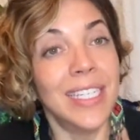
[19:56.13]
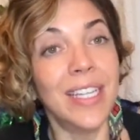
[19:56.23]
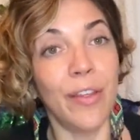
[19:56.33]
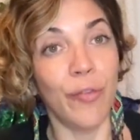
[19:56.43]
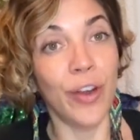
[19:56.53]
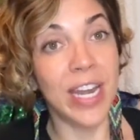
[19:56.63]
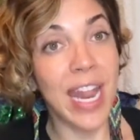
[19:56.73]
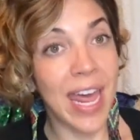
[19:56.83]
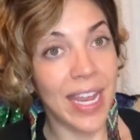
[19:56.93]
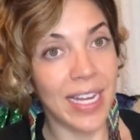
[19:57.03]

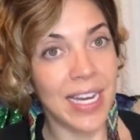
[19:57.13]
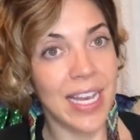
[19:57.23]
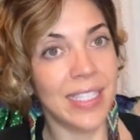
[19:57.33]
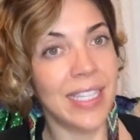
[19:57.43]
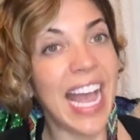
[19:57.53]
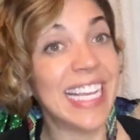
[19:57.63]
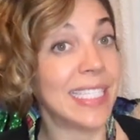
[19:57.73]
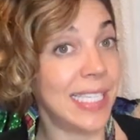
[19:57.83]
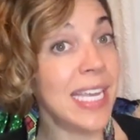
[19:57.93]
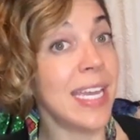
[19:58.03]
freneticness. I
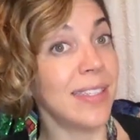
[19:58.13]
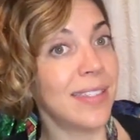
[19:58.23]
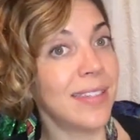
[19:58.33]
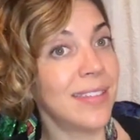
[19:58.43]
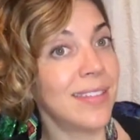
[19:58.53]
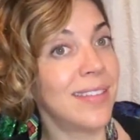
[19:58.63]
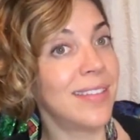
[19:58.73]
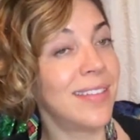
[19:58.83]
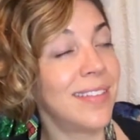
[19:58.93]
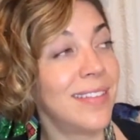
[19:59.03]
see it.
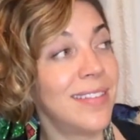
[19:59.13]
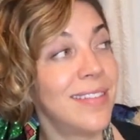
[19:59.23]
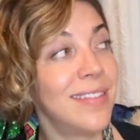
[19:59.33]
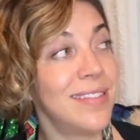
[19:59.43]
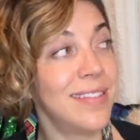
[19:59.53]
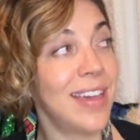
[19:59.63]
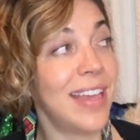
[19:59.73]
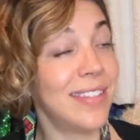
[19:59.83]
I